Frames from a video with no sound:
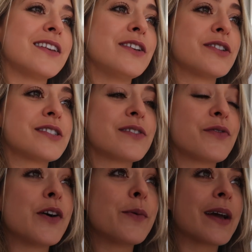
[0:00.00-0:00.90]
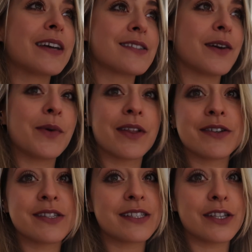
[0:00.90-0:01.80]
you just, filming is like one of
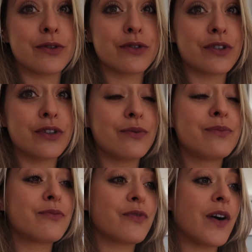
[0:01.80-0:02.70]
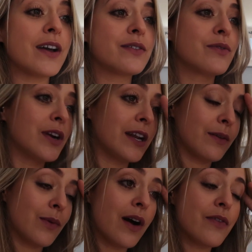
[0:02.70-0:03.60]
those things that you find really,
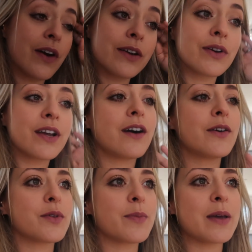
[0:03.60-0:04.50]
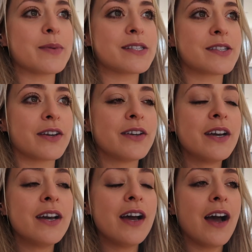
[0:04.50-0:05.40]
well, I find really hard with the baby. So
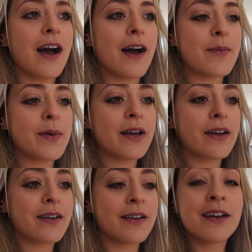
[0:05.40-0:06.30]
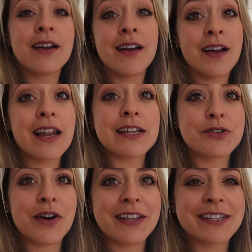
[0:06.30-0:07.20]
let's
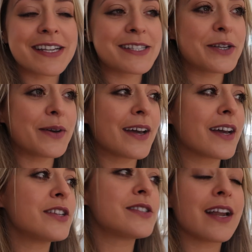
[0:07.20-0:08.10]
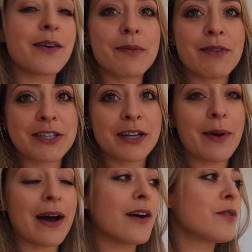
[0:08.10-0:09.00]
try this, let's do it. Can you tell I've been rushing
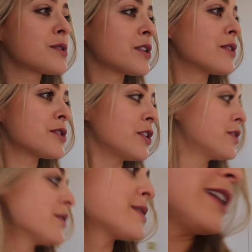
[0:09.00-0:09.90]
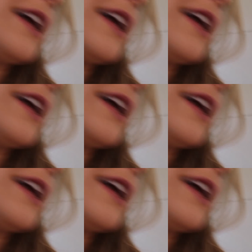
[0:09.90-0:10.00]
about? I've also got two dogs